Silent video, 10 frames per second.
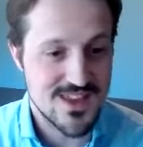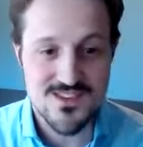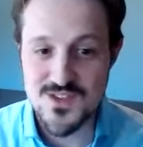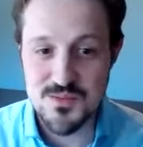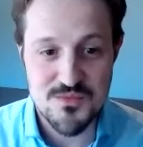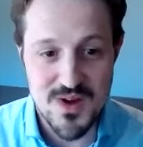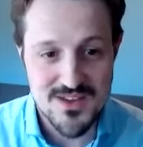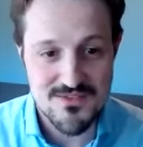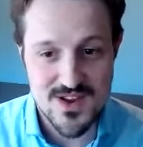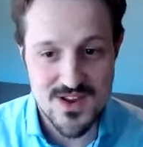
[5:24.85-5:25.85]
There's some of
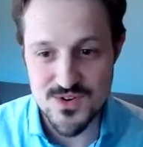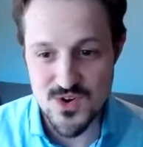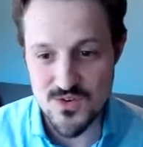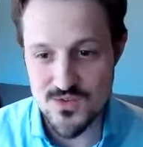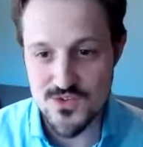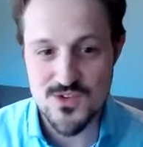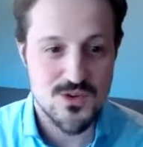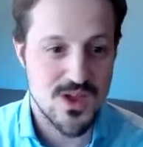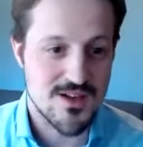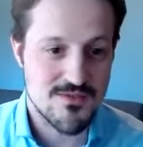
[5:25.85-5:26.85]
my favorite novels. So
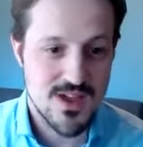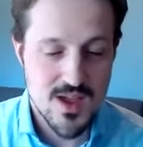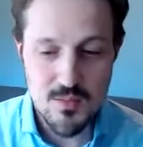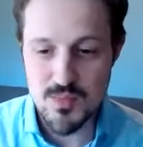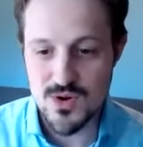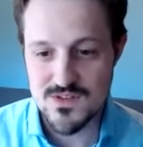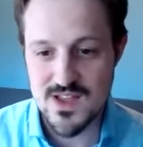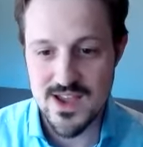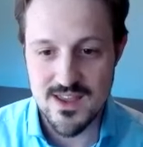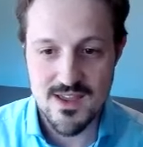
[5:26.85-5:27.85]
you have books
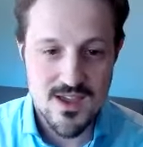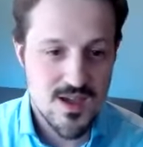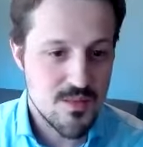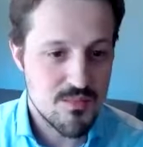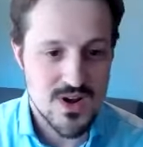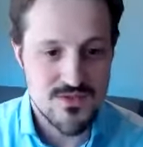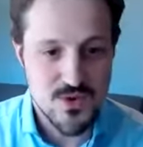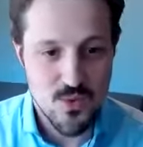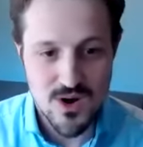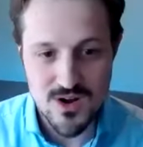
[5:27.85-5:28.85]
like Brave
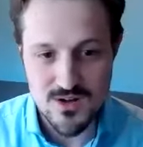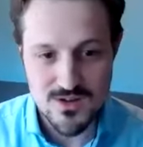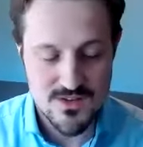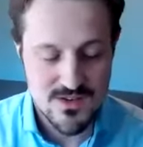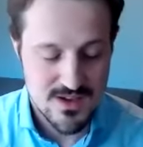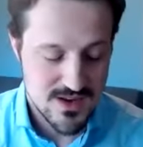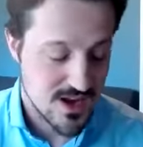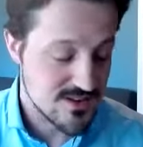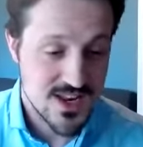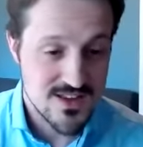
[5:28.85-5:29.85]
New World,
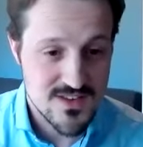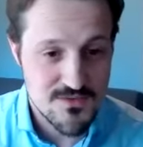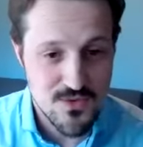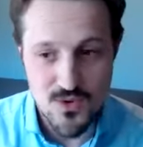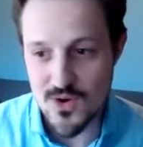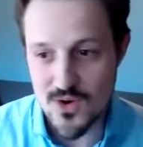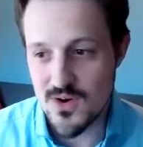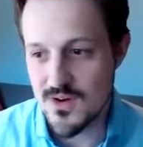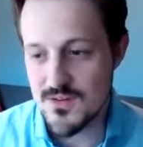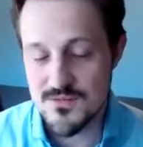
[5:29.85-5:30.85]

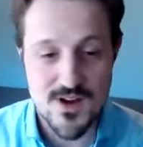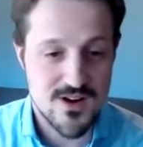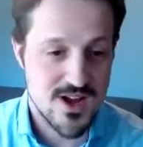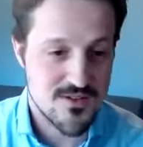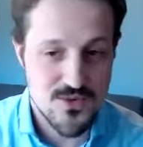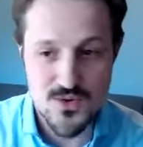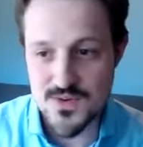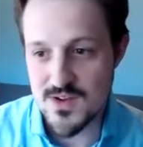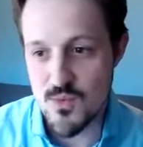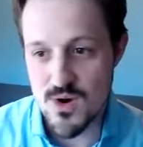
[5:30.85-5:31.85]
1984, Fahrenheit
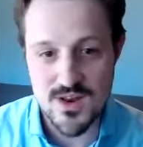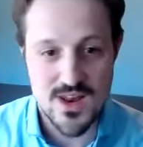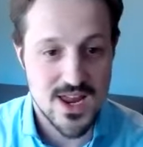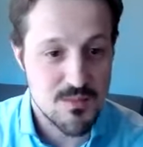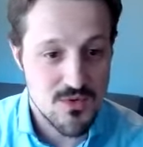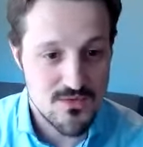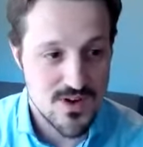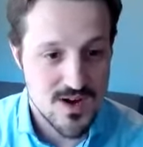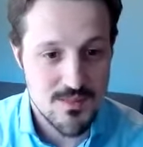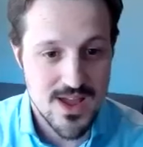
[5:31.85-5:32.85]
451, Animal
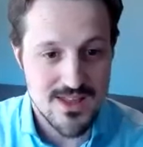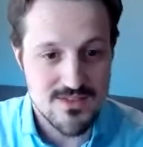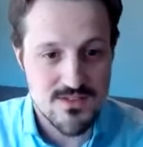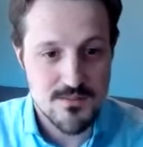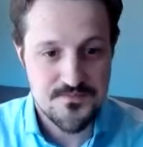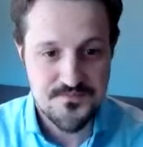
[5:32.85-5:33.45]
Farm. And,